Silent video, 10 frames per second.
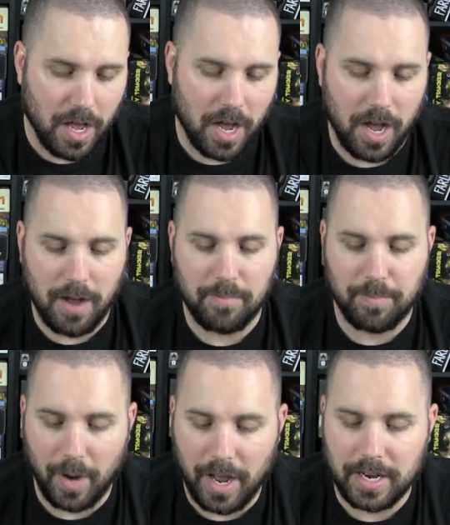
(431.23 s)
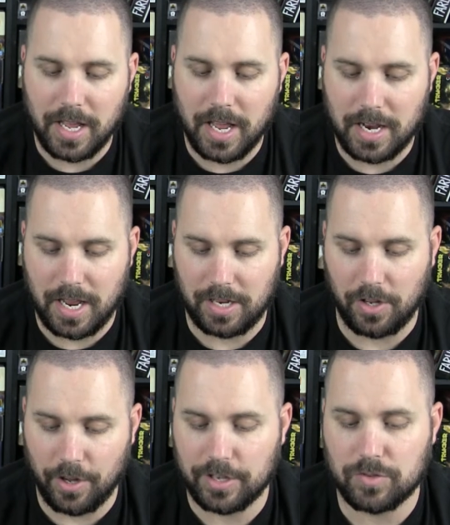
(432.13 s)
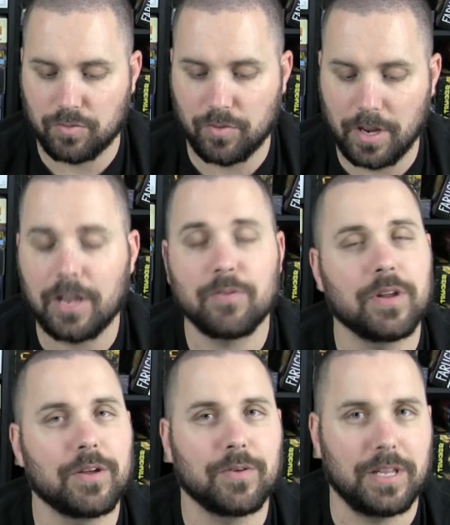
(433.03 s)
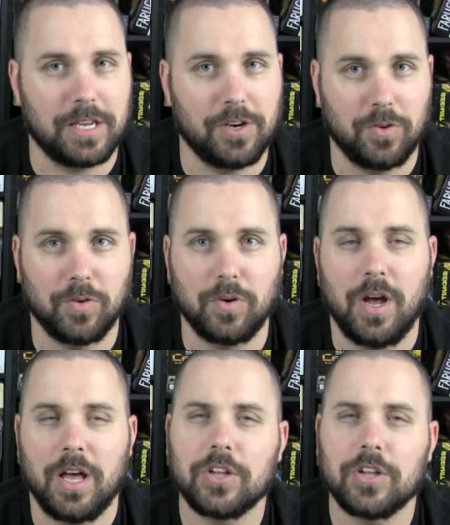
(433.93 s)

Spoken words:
but it looks really, really, really cool.